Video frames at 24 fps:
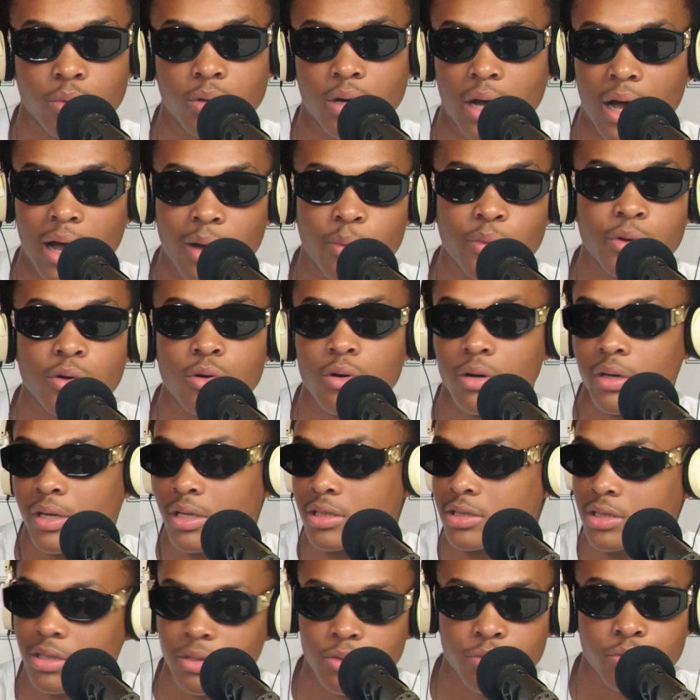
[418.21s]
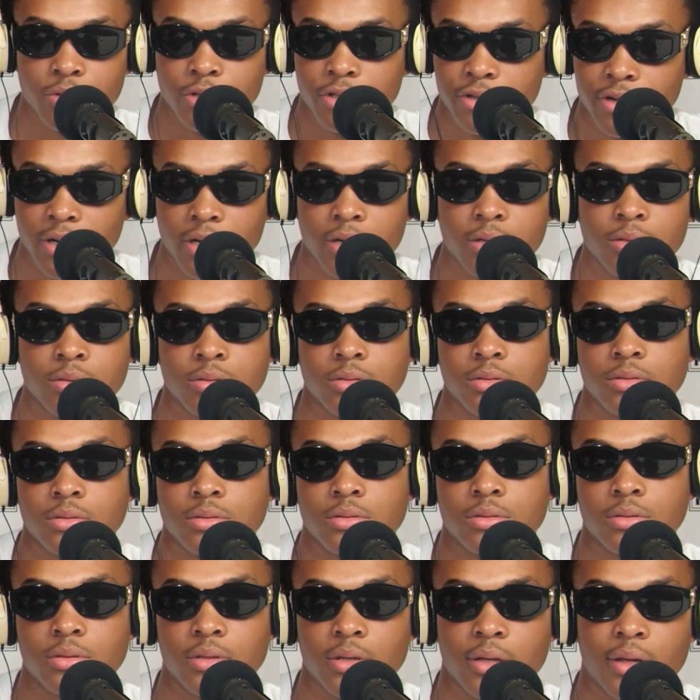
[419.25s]
how we gonna continue to grow,
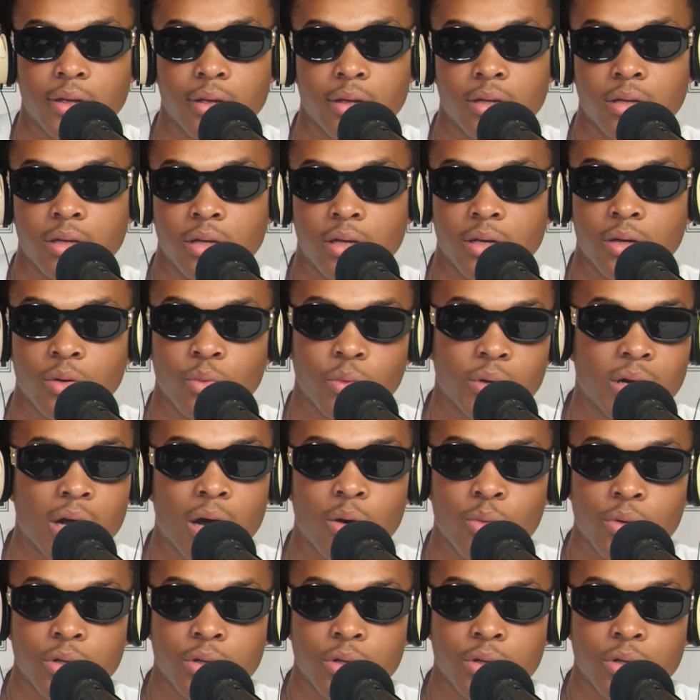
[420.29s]
and, and, what I